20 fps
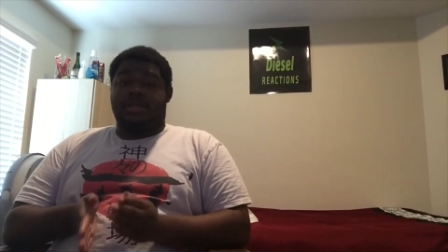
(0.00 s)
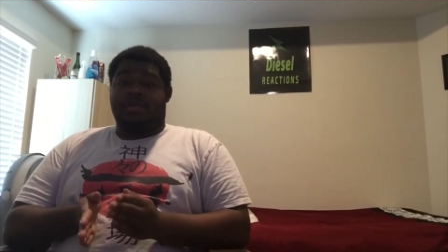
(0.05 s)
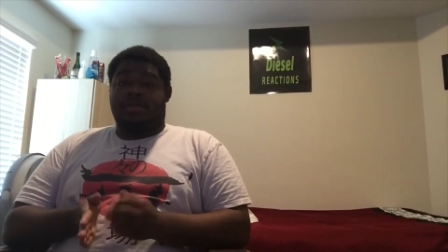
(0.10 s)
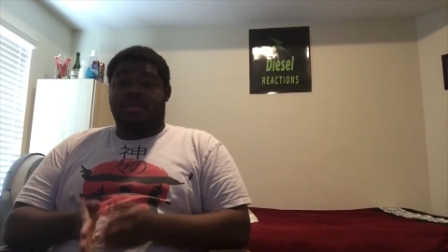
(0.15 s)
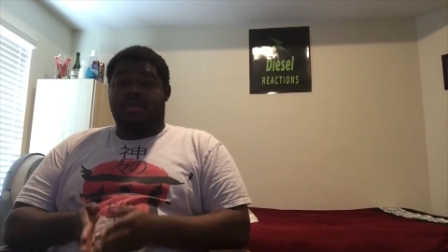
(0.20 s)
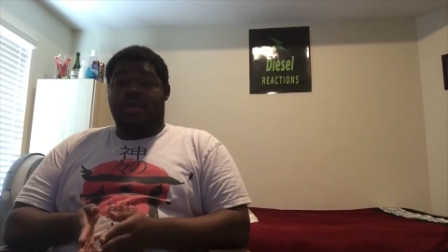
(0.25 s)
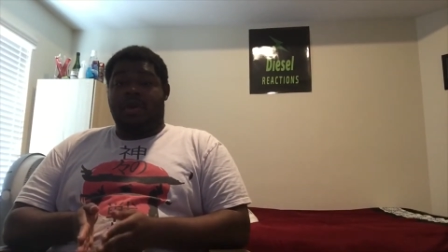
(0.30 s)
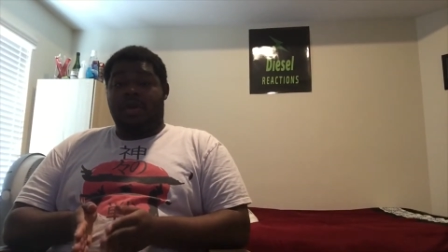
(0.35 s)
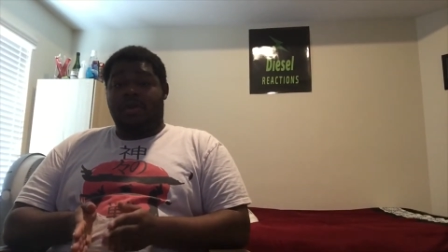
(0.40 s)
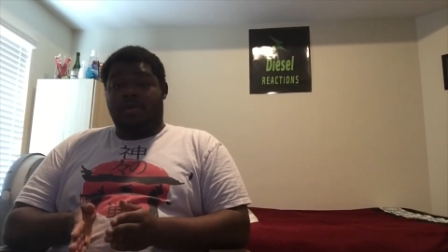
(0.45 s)
the
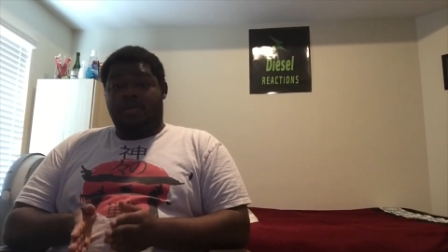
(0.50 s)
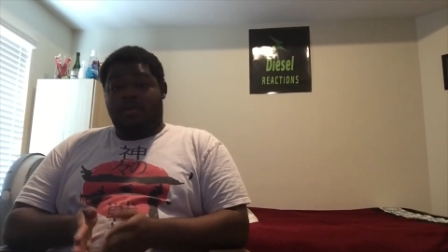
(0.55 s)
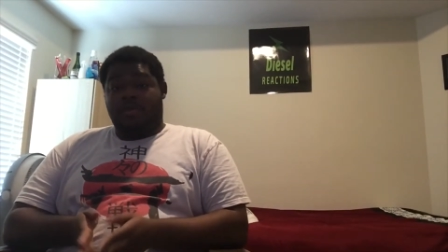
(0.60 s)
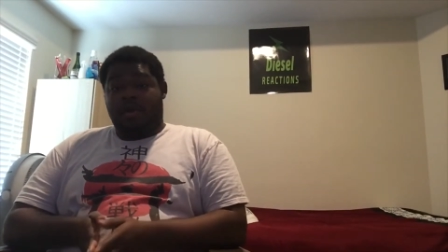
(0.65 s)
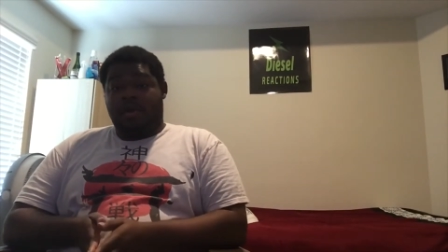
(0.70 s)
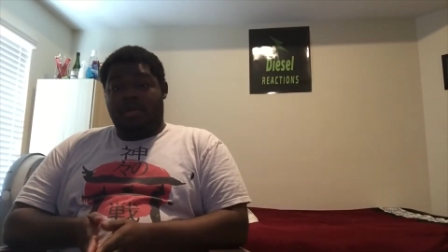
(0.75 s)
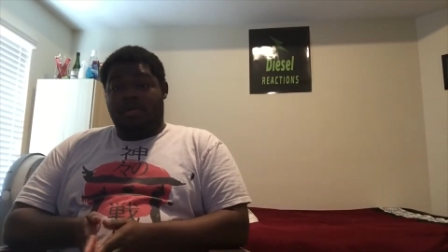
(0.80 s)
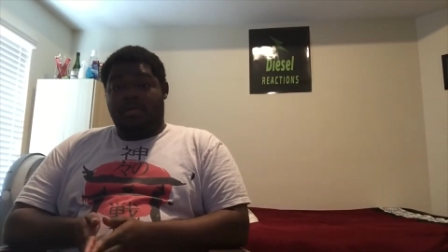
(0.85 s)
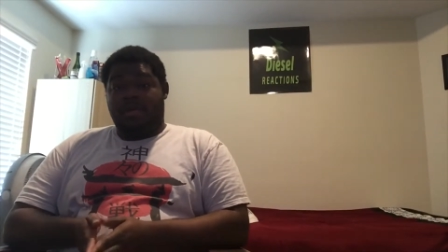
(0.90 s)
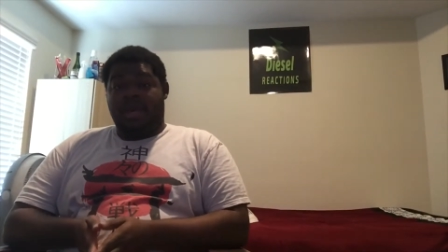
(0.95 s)
boy
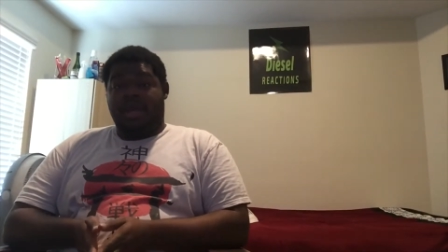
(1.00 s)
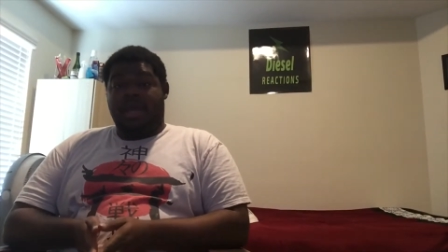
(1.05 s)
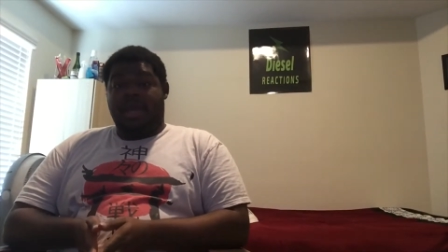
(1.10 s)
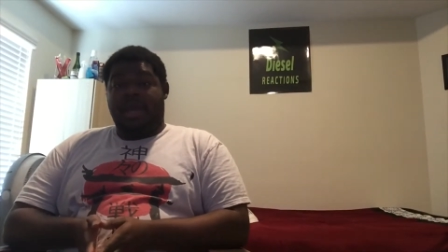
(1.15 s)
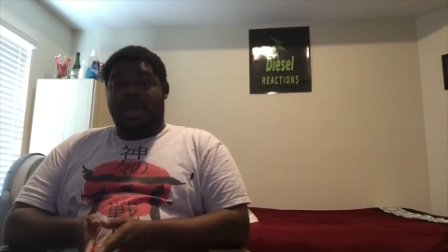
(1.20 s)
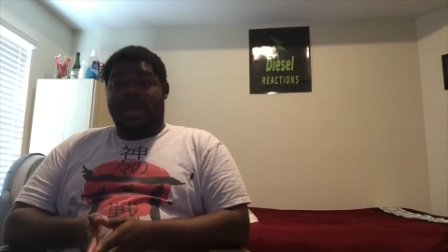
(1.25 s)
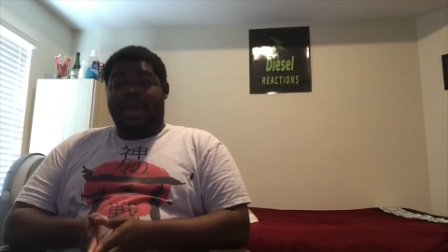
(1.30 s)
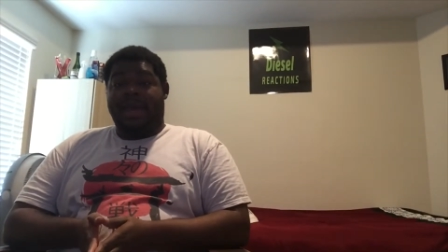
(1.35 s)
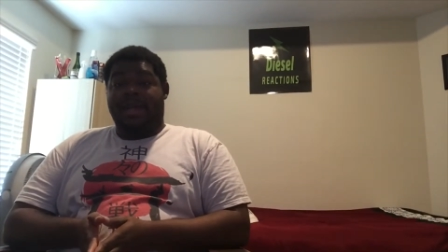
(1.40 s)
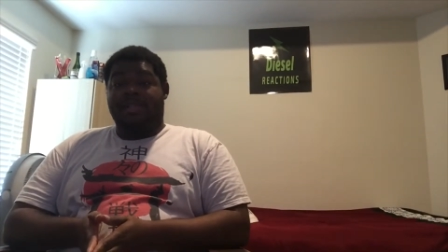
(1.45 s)
will
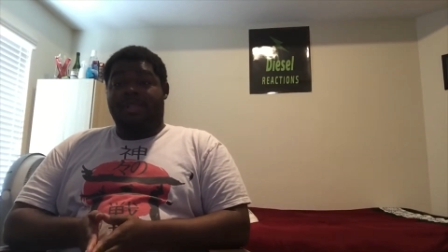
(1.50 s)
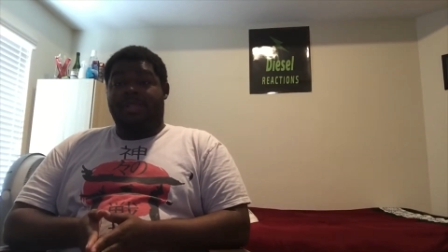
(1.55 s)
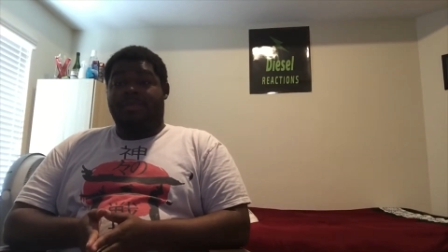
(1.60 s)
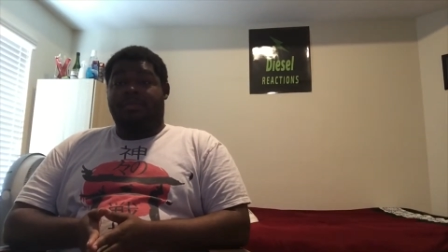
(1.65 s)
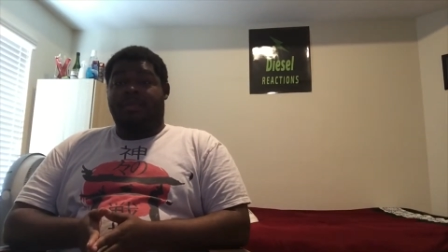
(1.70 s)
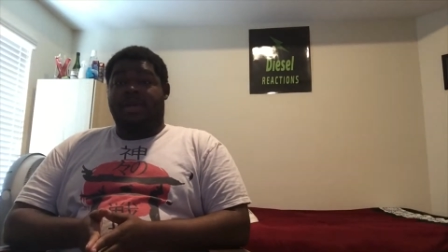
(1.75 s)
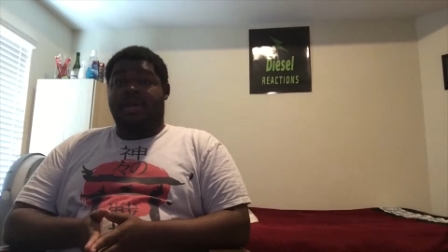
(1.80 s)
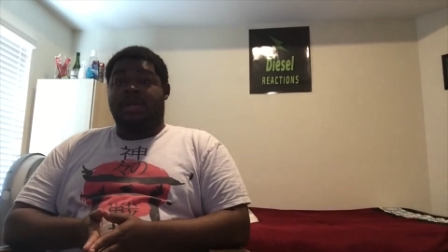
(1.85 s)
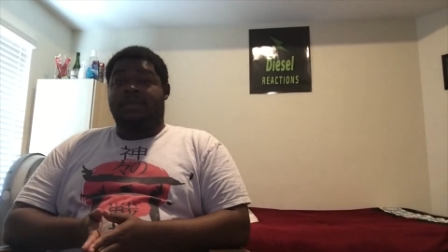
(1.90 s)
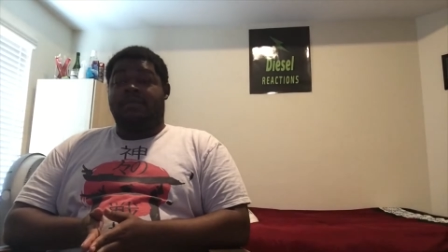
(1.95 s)
be at
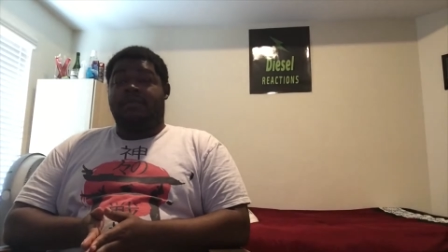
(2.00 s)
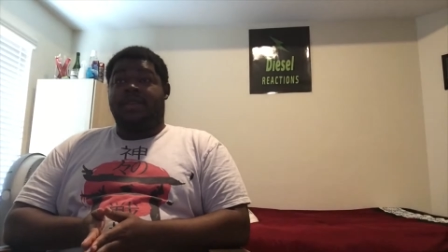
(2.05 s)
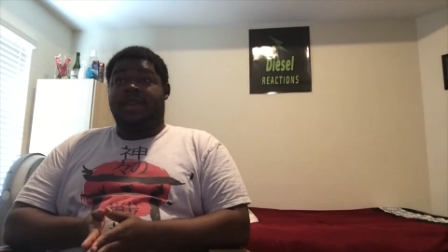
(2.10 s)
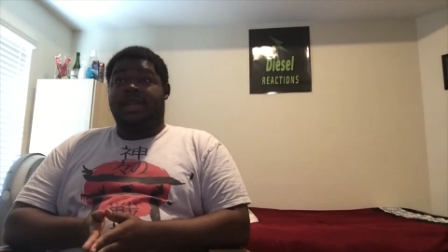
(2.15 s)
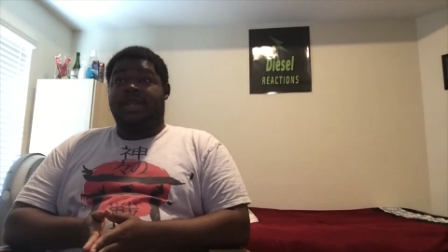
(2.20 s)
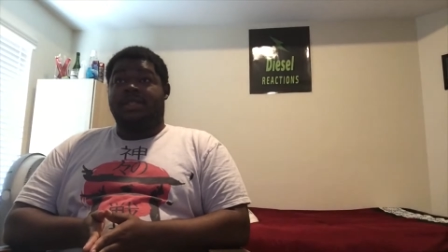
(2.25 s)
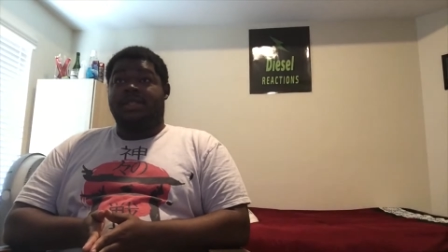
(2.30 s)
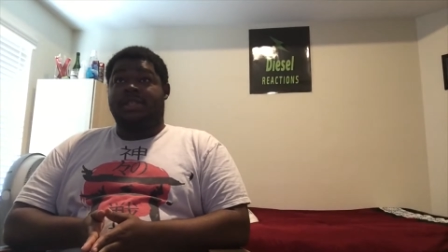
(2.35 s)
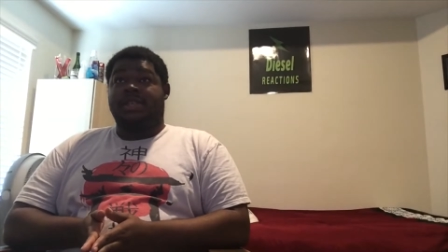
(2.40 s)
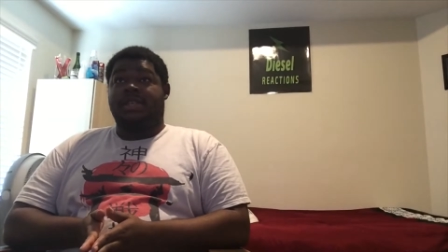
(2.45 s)
Japan
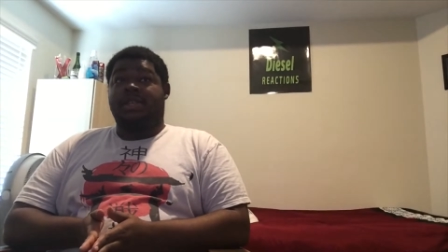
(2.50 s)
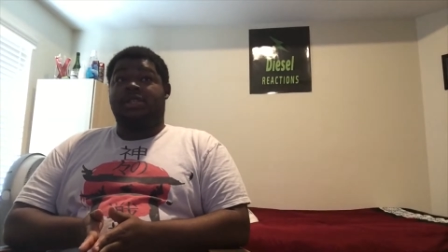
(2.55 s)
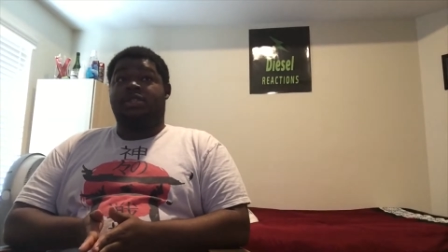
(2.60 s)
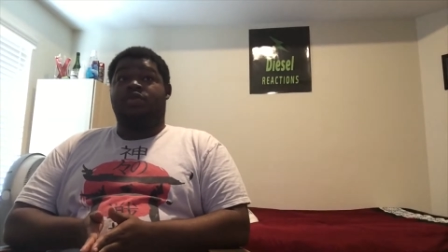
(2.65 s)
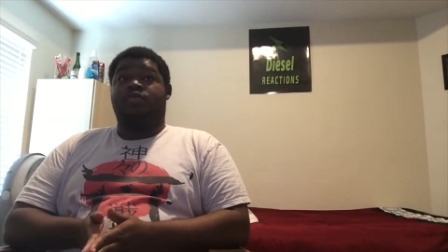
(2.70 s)
Fest in